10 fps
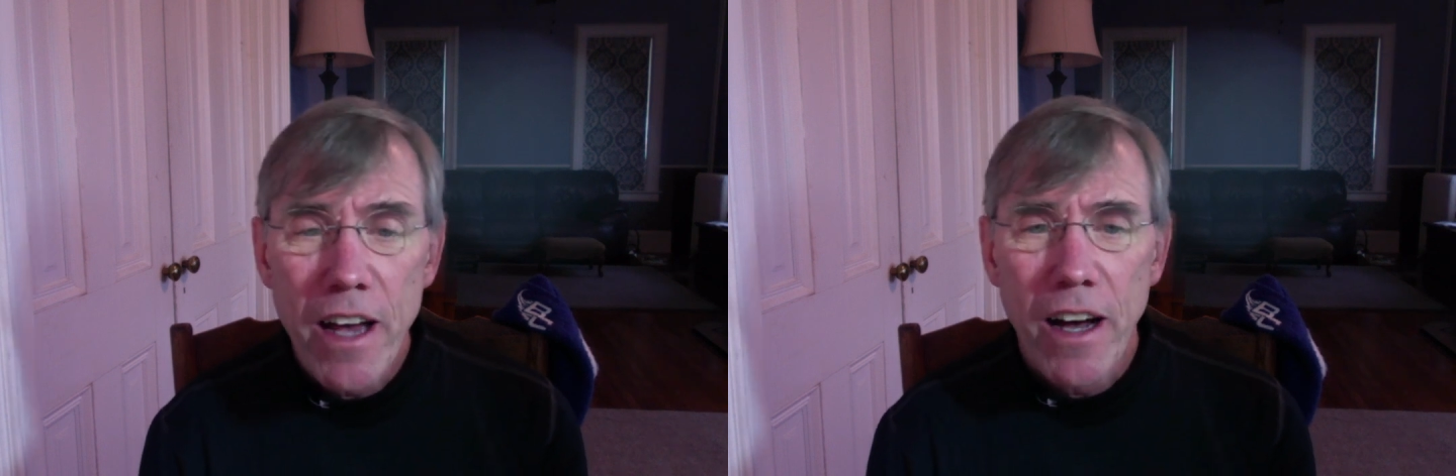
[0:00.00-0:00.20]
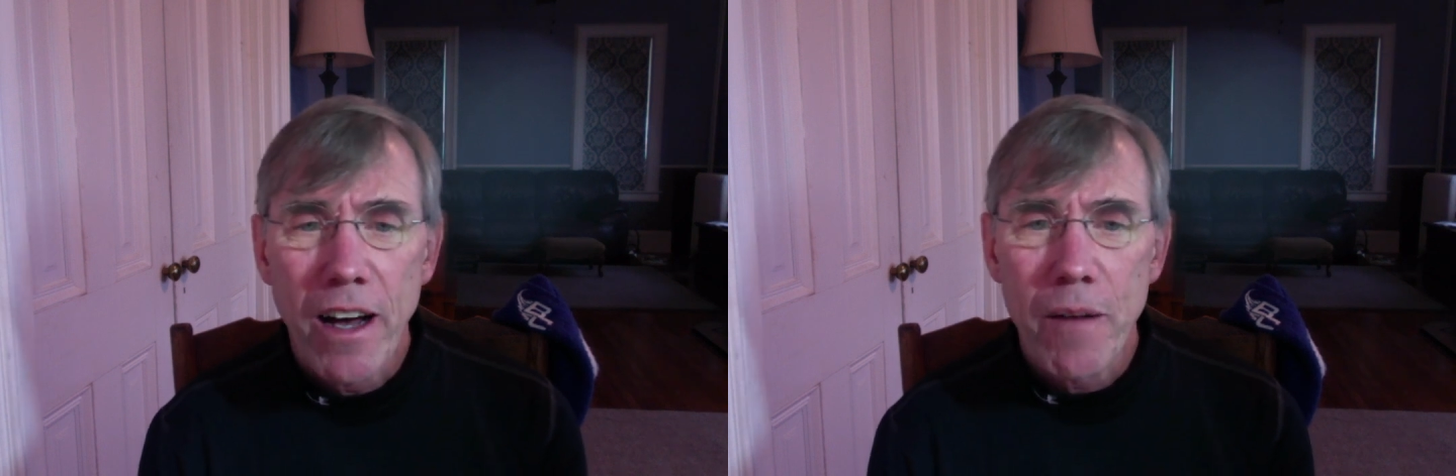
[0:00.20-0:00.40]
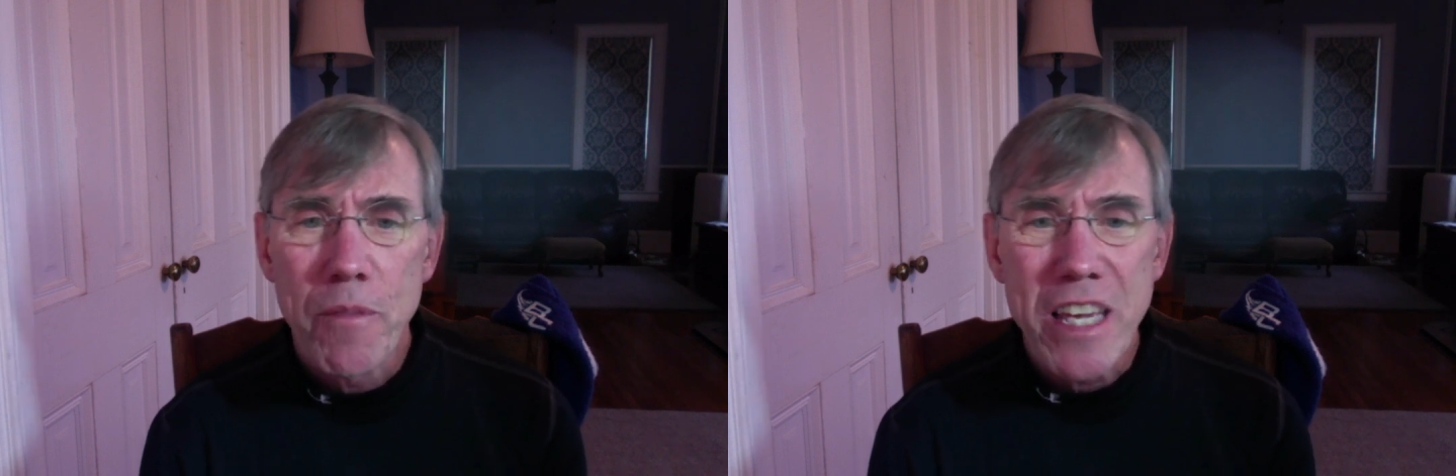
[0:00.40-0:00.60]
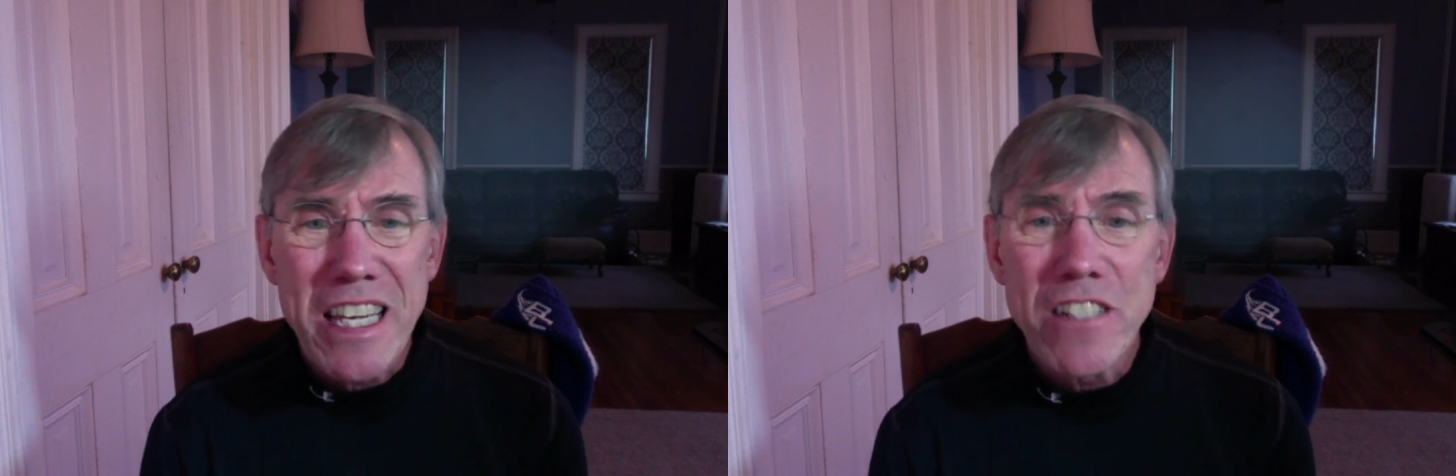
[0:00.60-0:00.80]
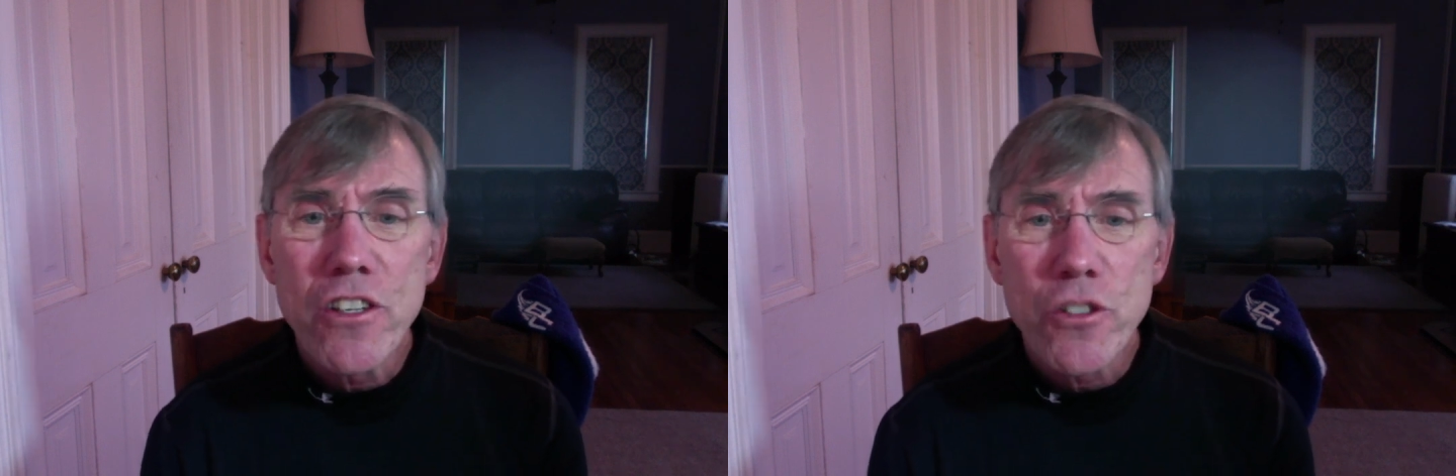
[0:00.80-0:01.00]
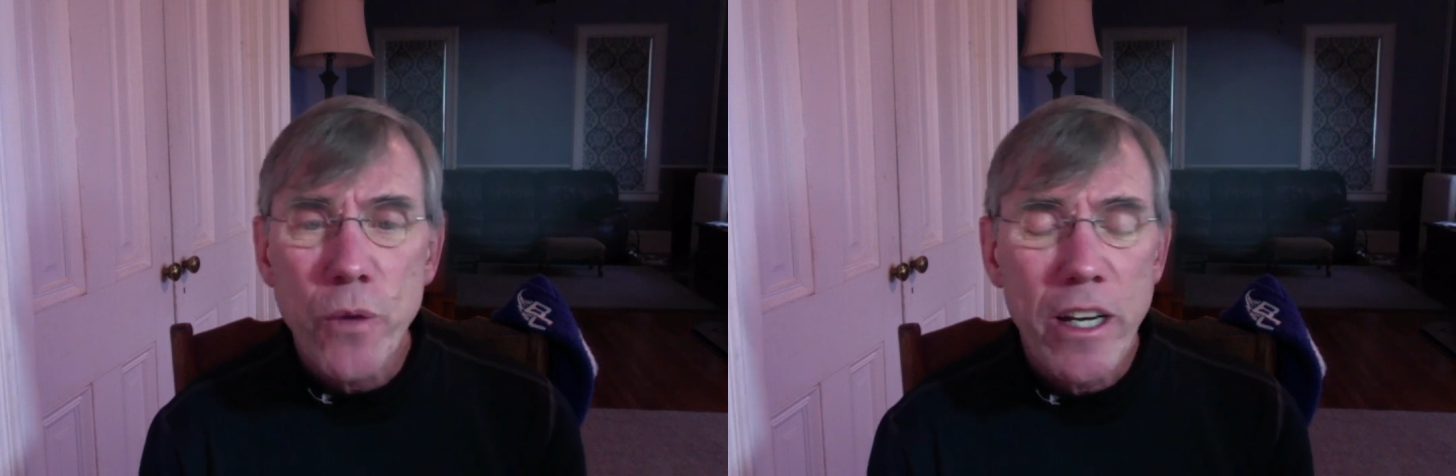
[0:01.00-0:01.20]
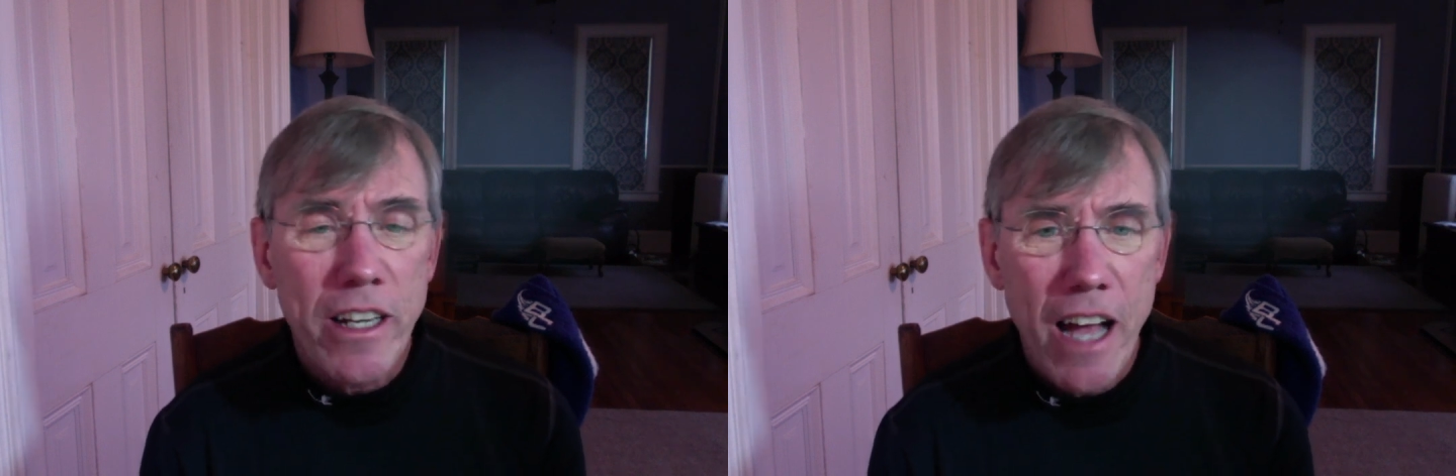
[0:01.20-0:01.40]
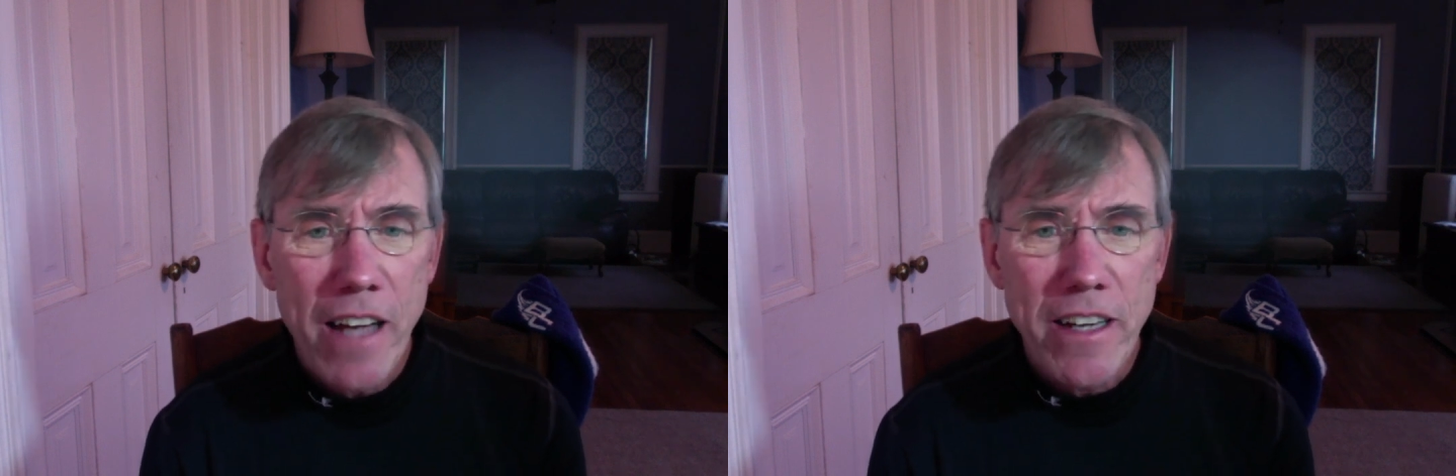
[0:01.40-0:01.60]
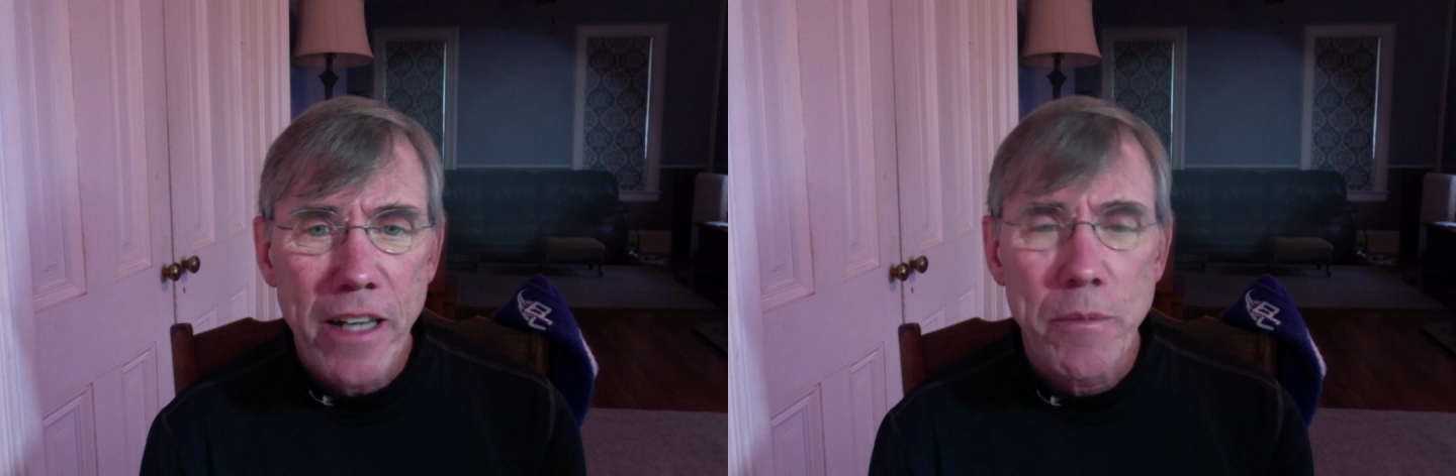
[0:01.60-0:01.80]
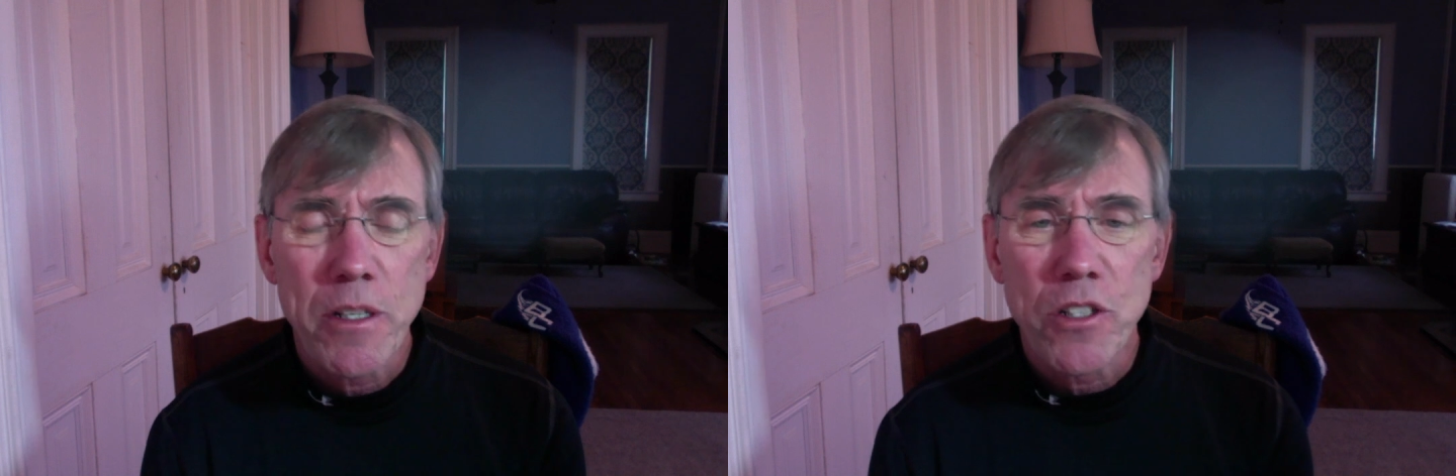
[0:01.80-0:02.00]
The easiest way to
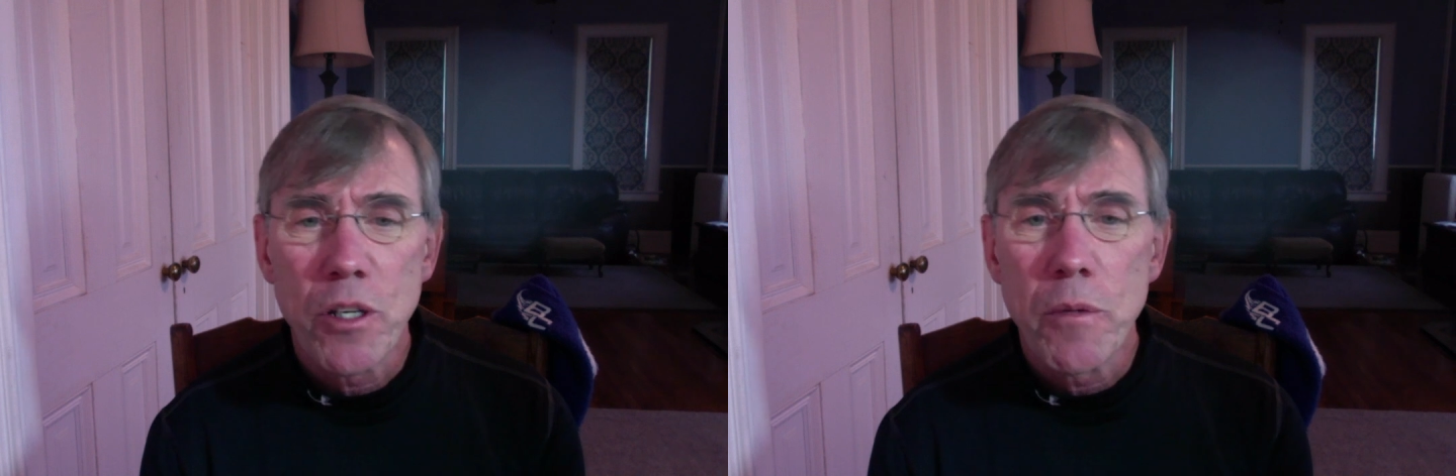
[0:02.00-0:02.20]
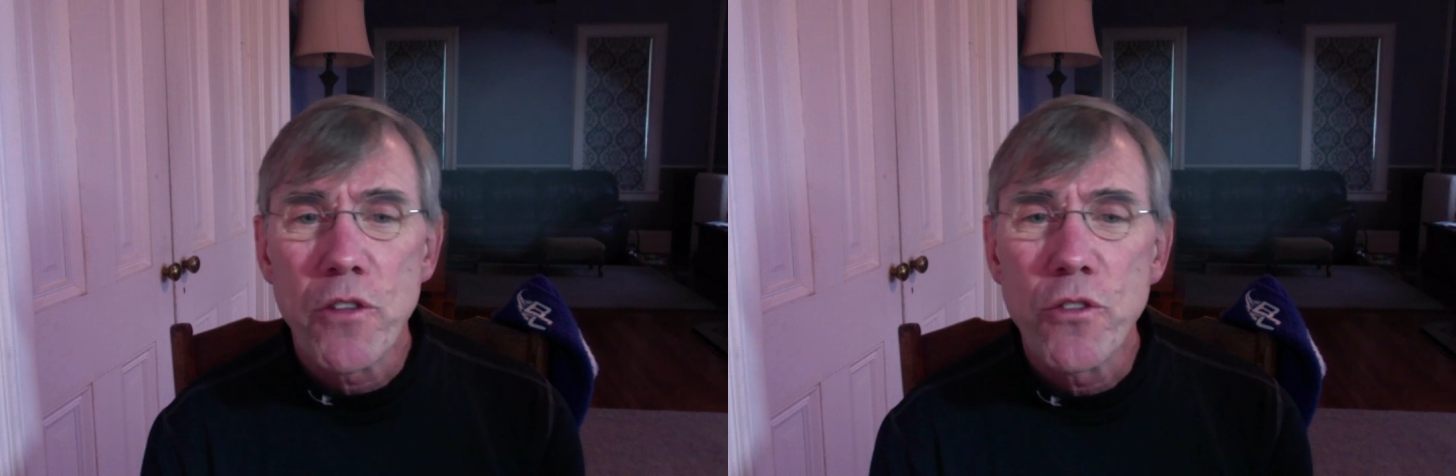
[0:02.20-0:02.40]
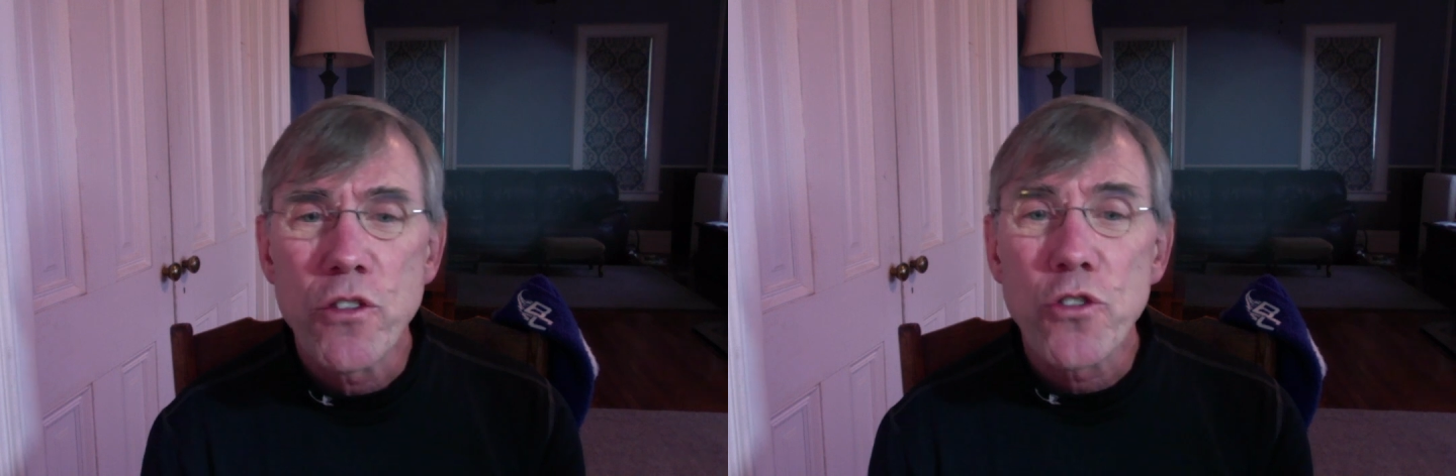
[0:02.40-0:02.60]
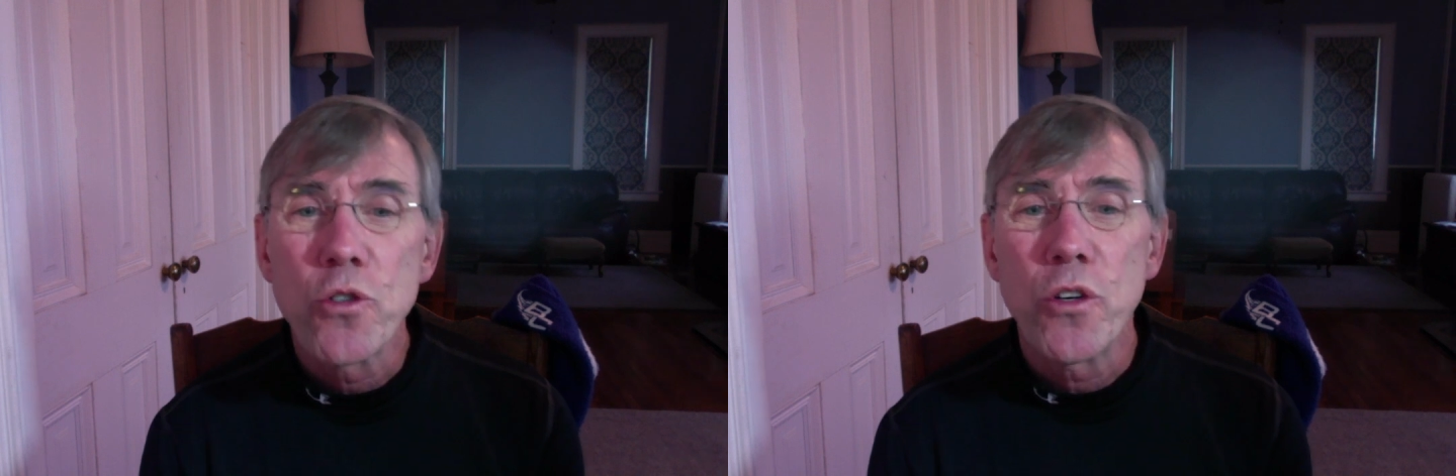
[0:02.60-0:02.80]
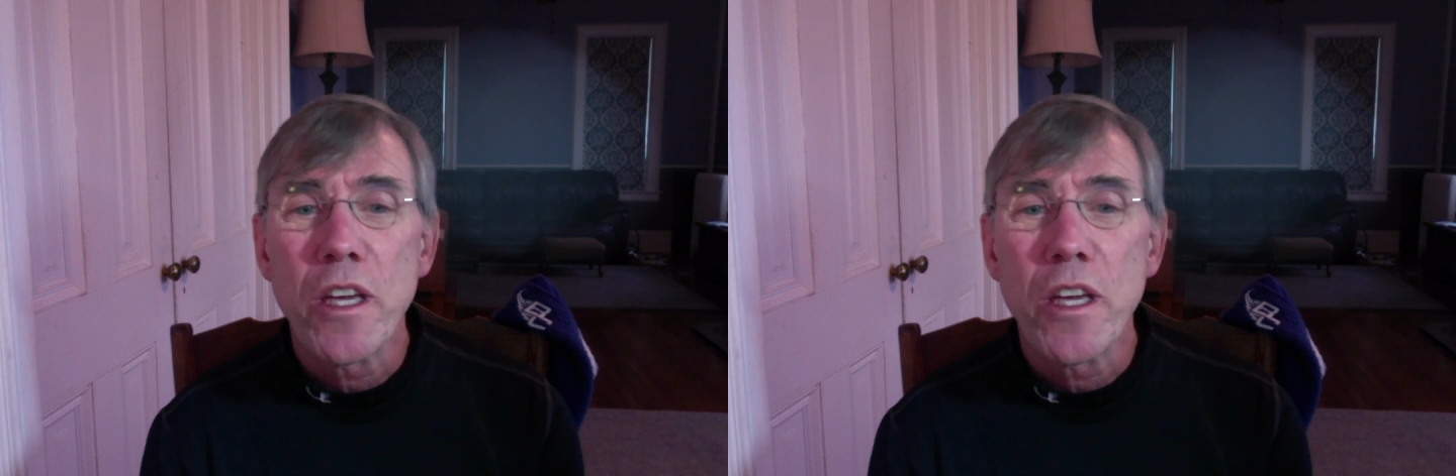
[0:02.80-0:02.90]
contact me is going to be through the school